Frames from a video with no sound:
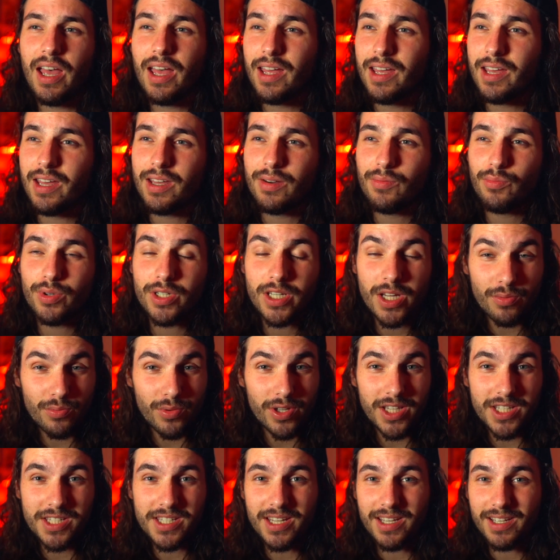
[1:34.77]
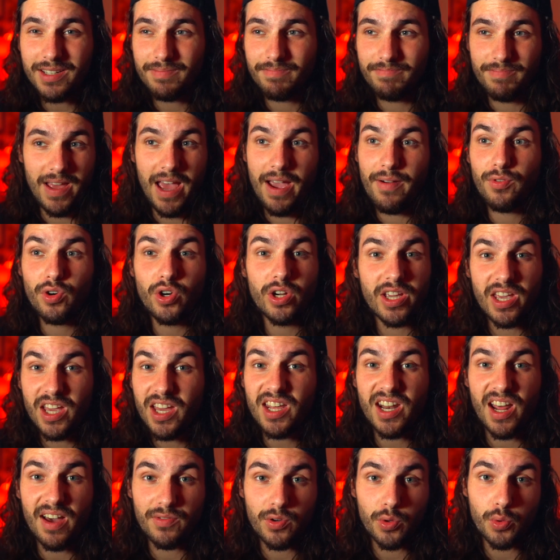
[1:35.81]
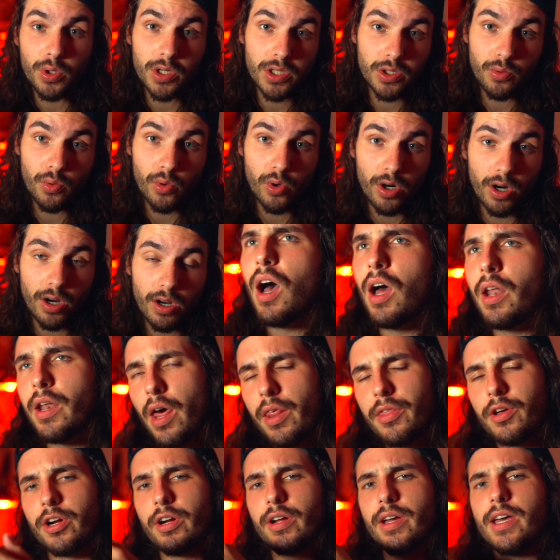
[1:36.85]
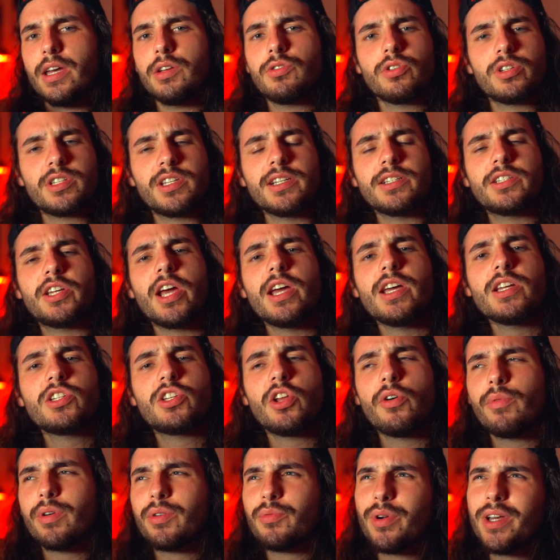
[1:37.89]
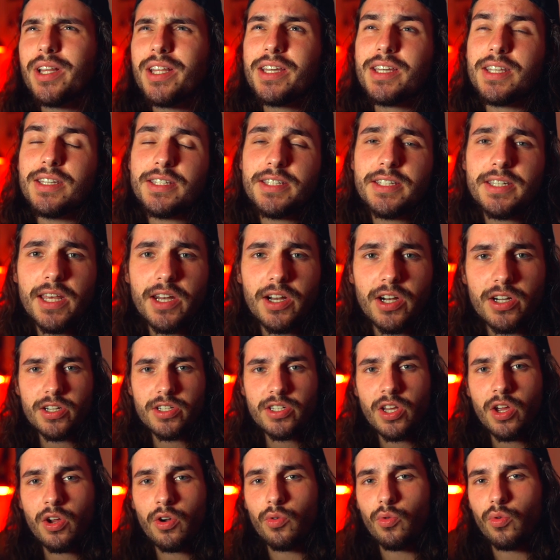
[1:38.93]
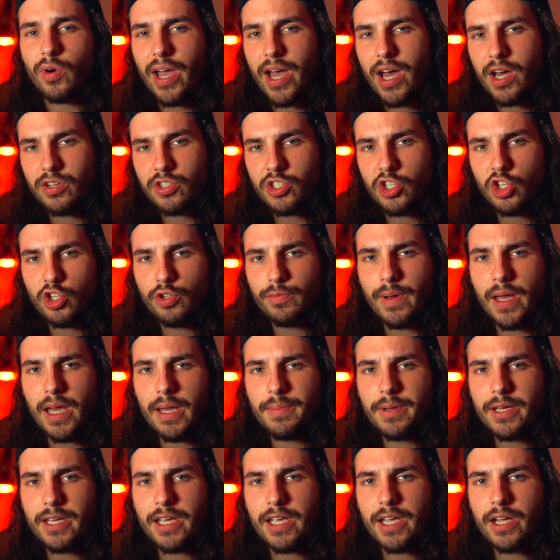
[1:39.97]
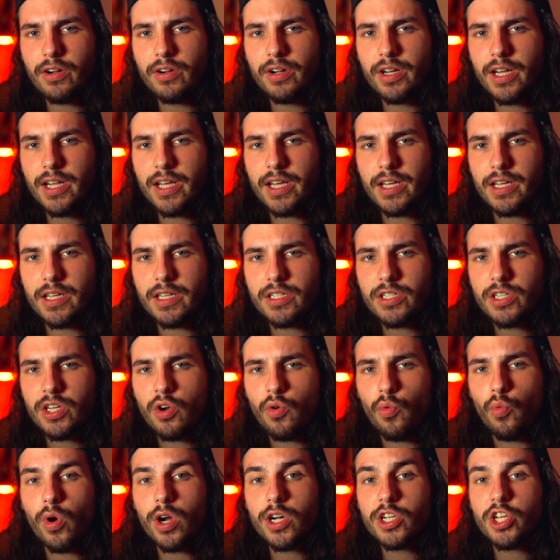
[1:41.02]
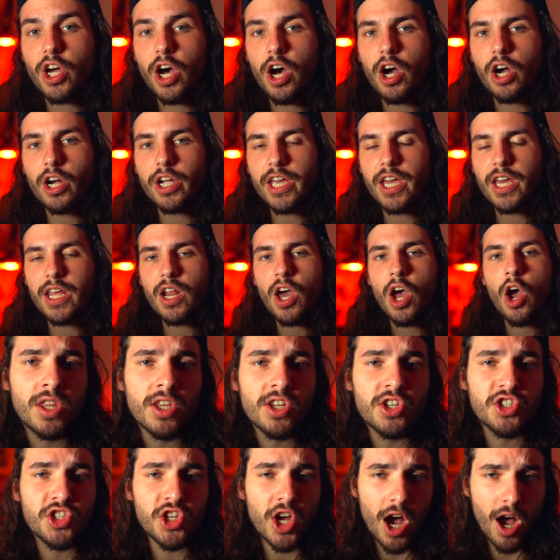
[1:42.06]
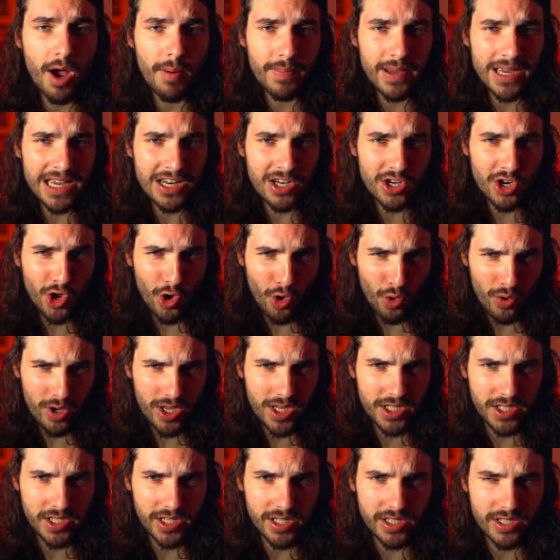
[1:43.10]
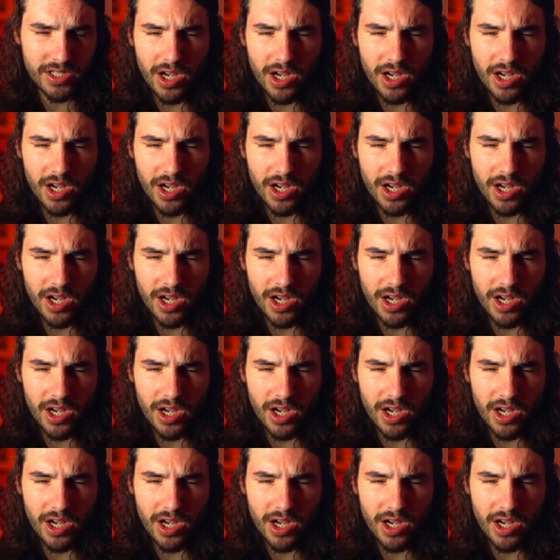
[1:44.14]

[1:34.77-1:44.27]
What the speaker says: And we didn't really see it ever again after World at War. Another interesting change no one really considers. Round two, baby, here it is. We're talking the zombie noises.